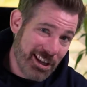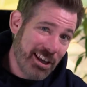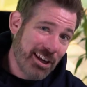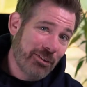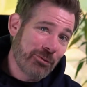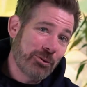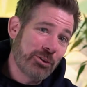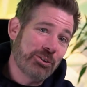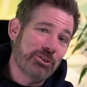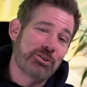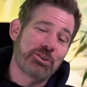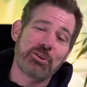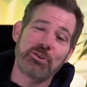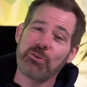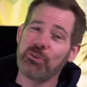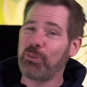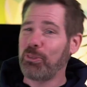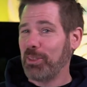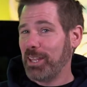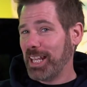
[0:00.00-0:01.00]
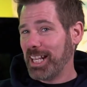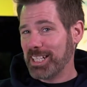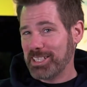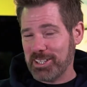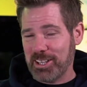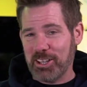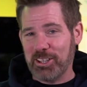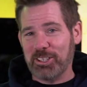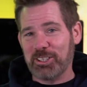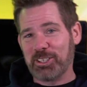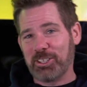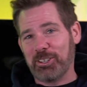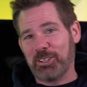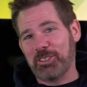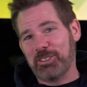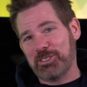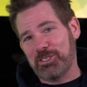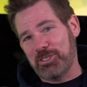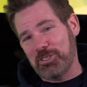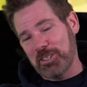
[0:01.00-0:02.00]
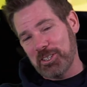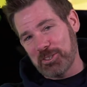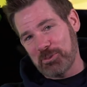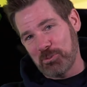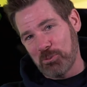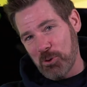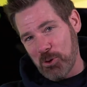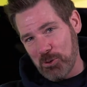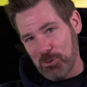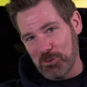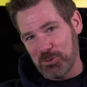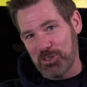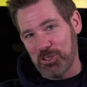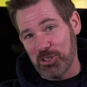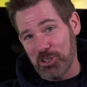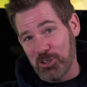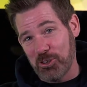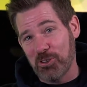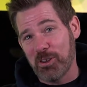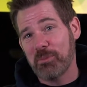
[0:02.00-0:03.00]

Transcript: it will do things other girls just won't do,